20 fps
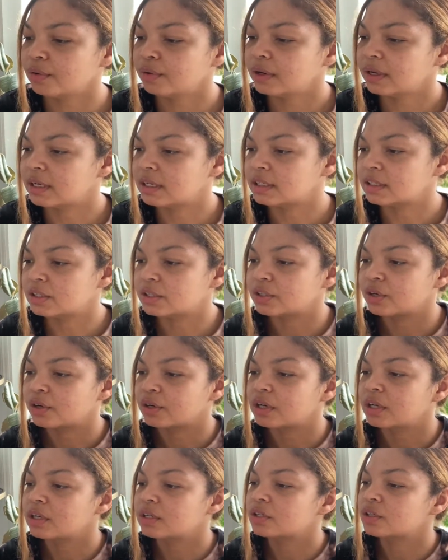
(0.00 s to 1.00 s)
and it's
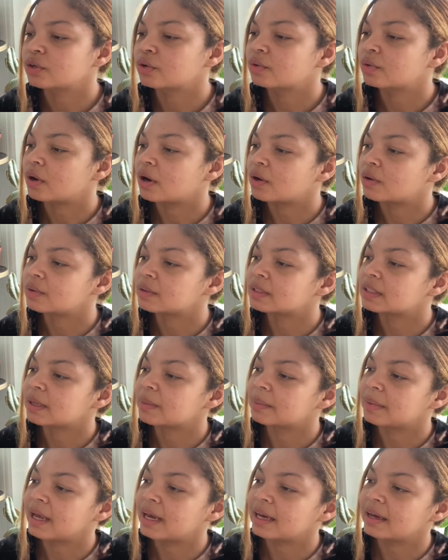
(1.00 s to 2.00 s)
starting to grow some
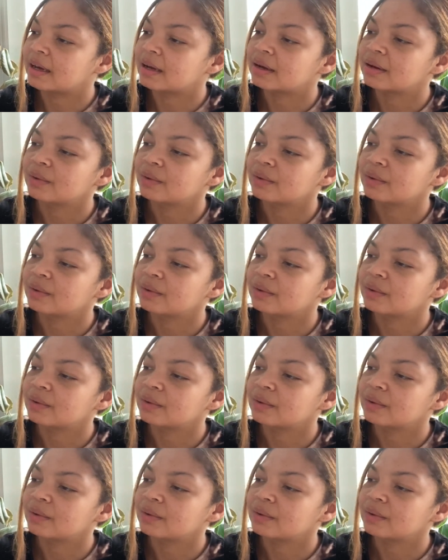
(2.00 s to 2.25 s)
like,